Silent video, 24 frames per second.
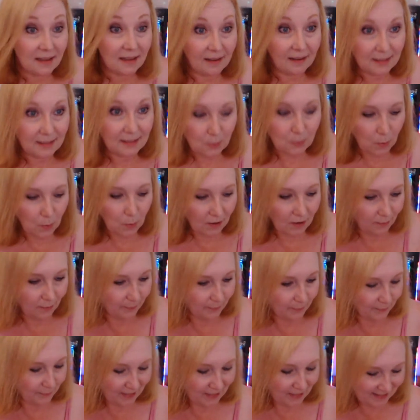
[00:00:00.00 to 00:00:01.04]
as well.
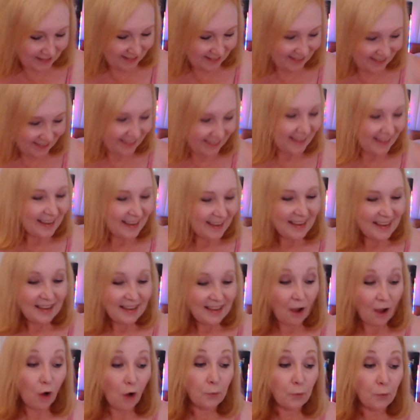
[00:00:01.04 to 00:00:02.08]

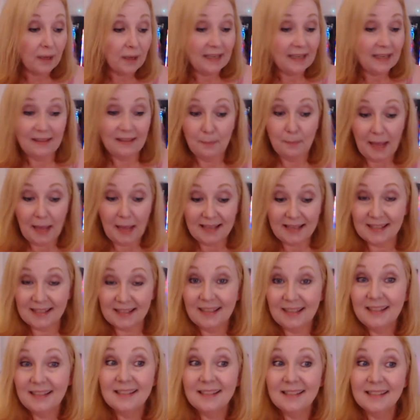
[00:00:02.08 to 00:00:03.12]
Already the basket
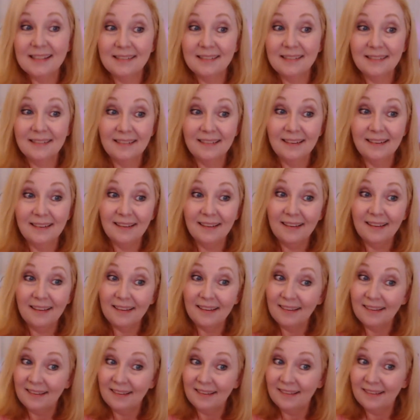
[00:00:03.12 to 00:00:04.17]
is
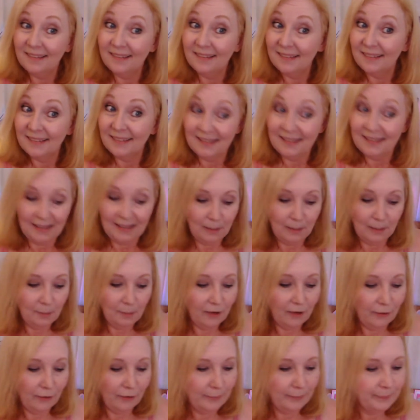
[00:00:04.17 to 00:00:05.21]
getting
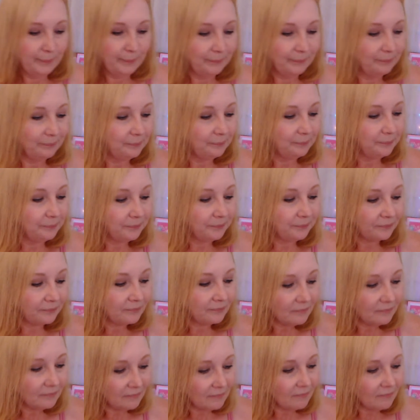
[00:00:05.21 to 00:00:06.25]
better.
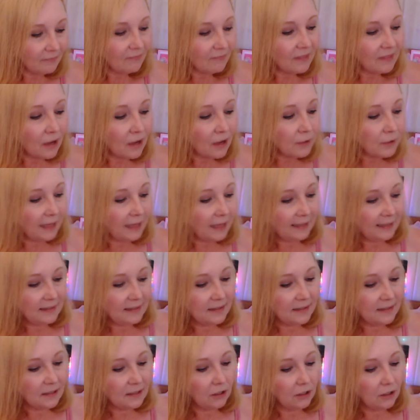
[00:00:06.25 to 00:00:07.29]
Okay,
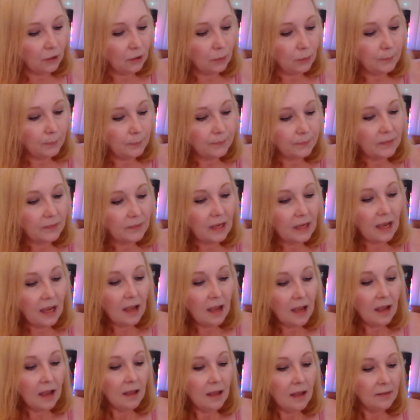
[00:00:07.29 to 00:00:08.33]
so
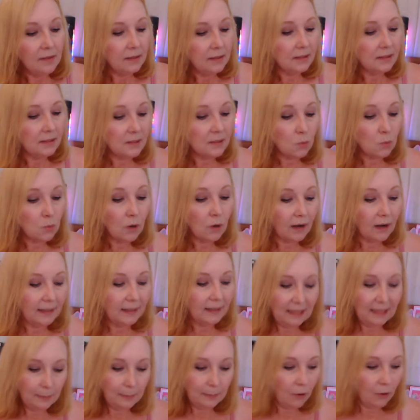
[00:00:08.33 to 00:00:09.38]
this is where I
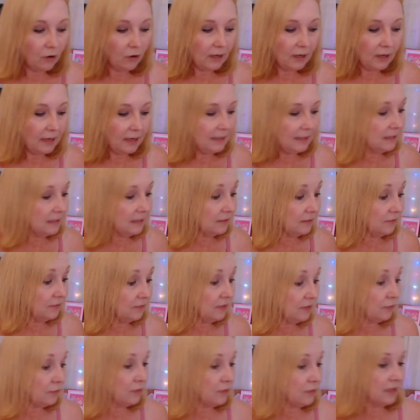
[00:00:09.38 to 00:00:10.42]
keep all kinds of
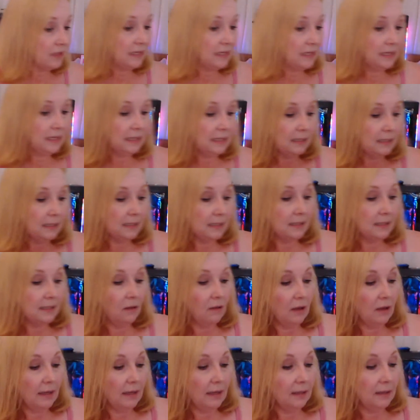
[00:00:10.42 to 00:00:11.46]
different things
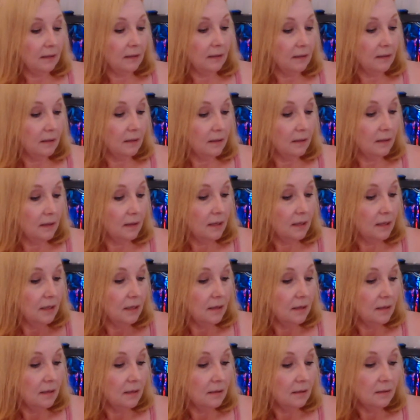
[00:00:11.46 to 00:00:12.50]
like
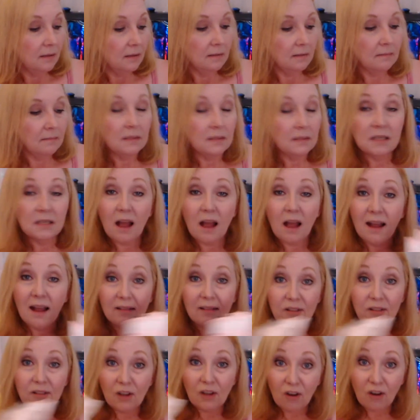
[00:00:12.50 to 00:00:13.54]

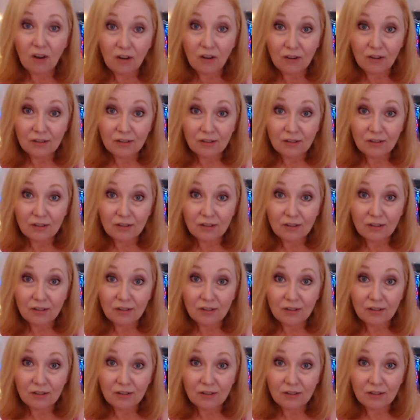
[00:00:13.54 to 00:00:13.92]
Tylenol.